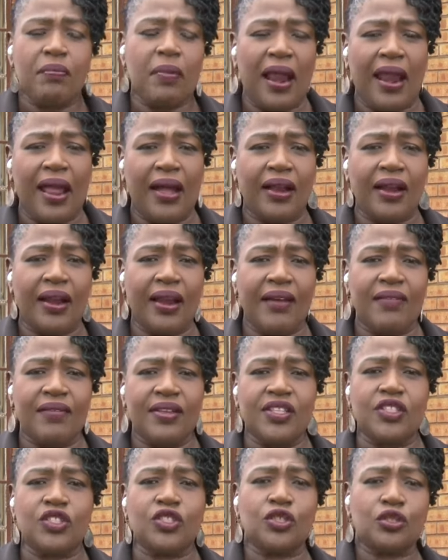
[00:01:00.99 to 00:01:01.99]

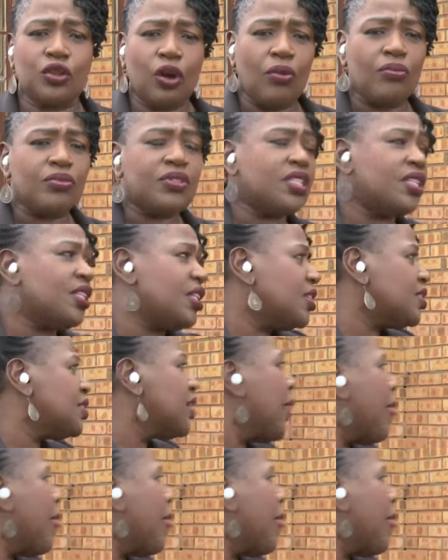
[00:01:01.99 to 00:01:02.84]
balaclavas stormed this